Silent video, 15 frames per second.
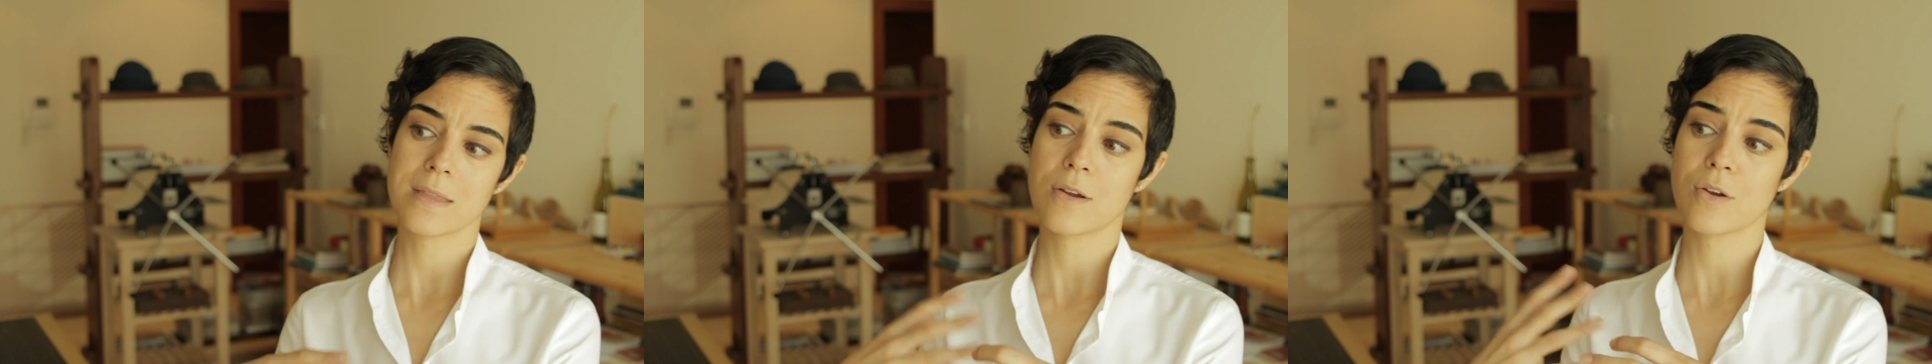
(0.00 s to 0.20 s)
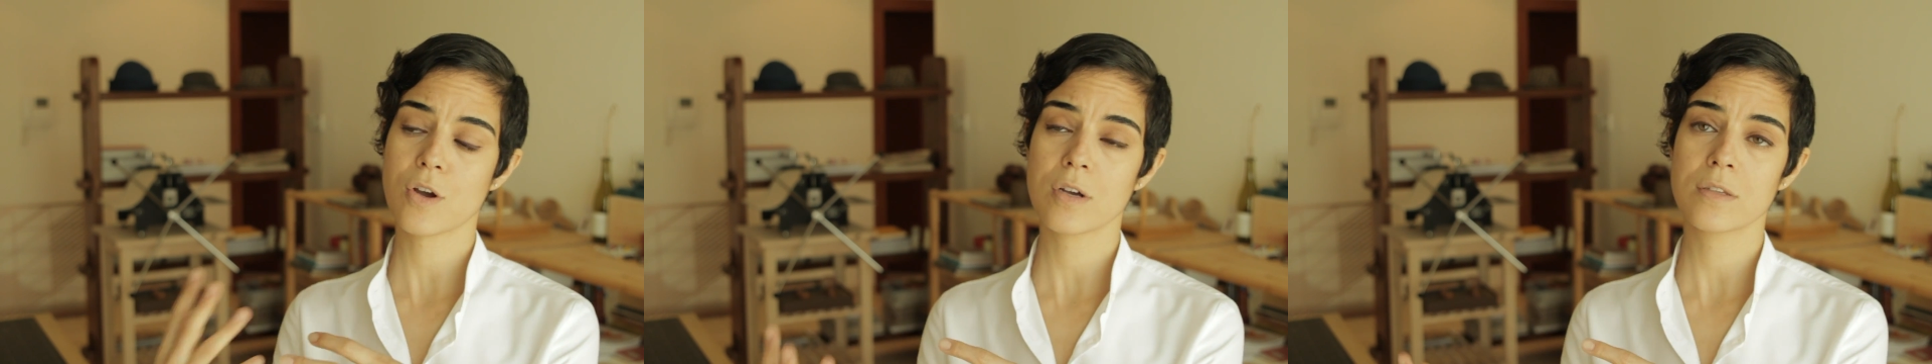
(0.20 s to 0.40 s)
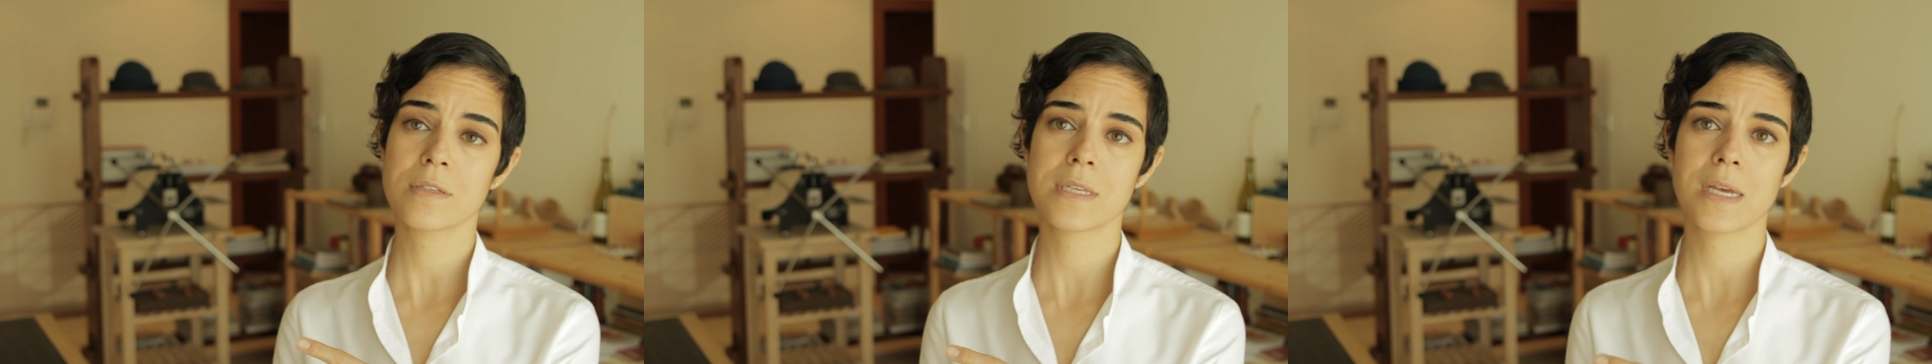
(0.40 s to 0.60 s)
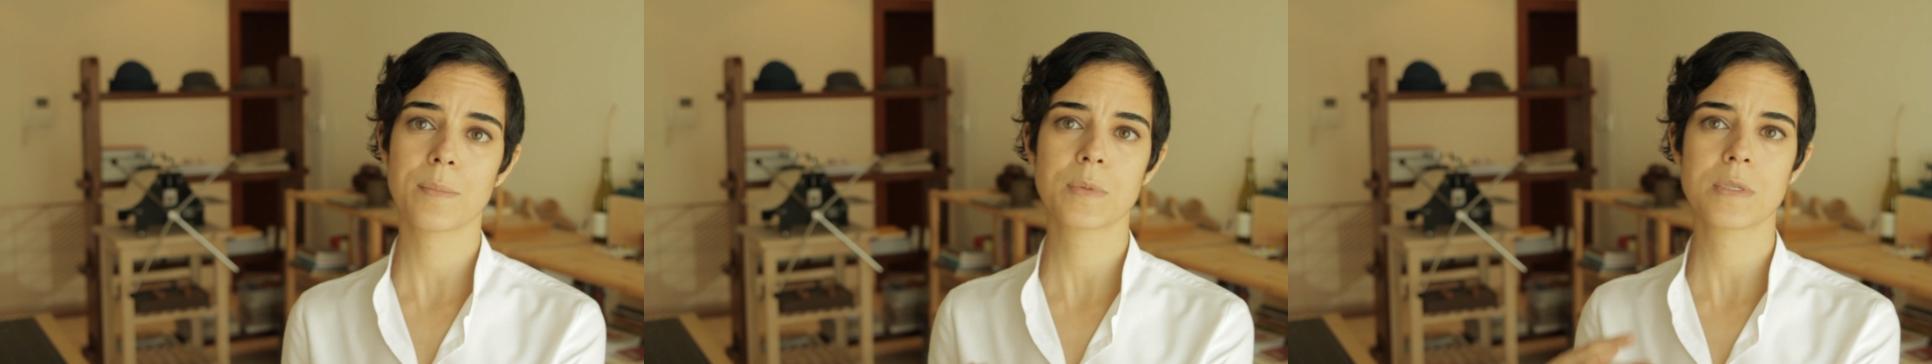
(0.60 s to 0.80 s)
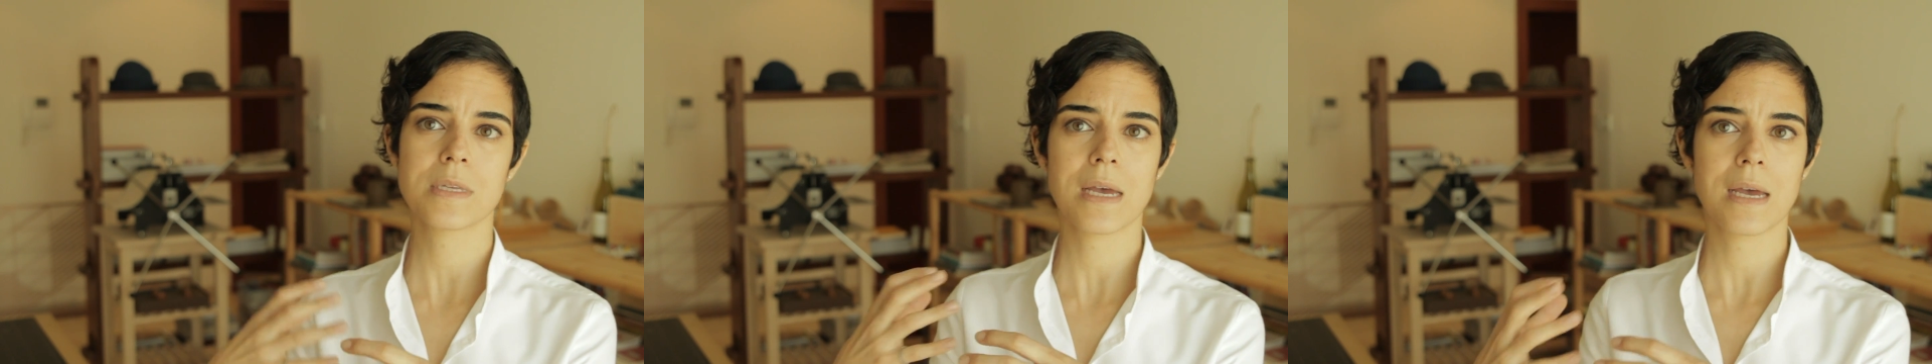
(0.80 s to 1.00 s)
their
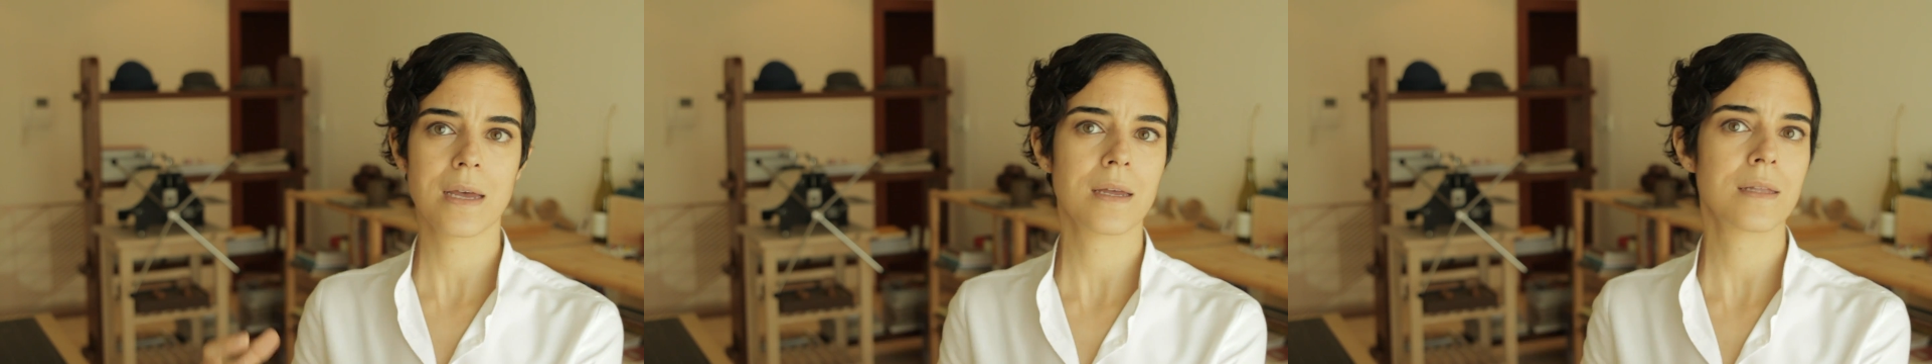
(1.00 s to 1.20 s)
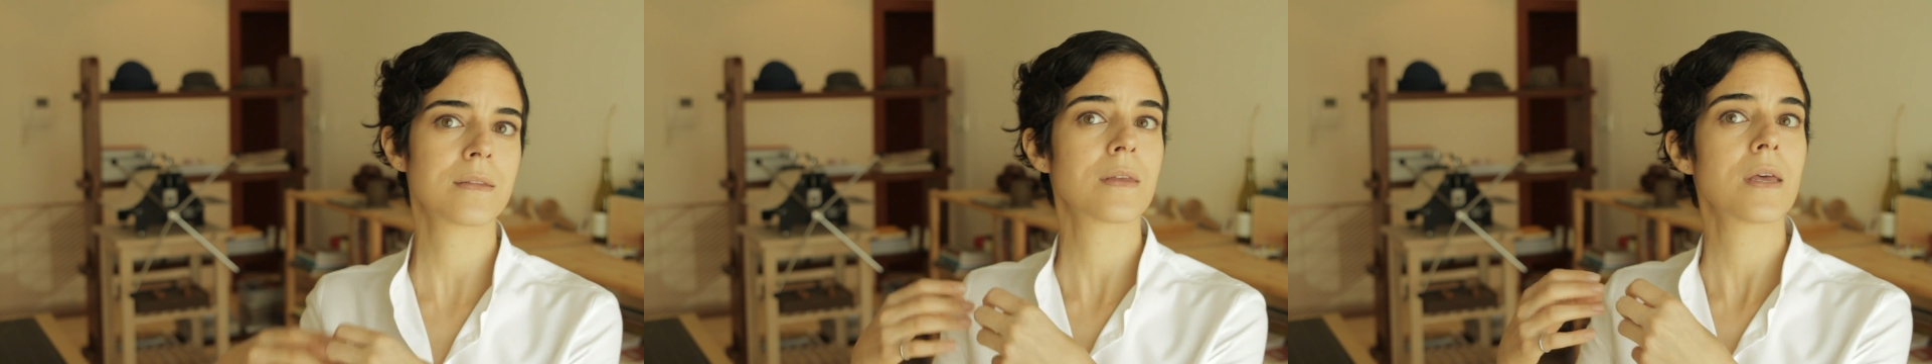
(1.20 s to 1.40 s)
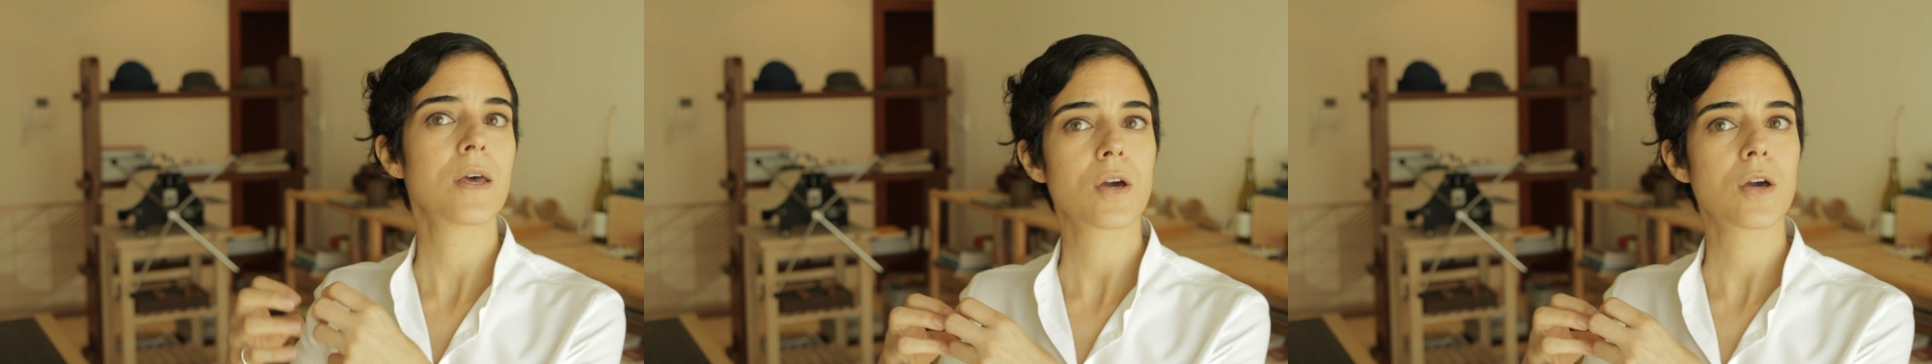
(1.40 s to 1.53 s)
concepts and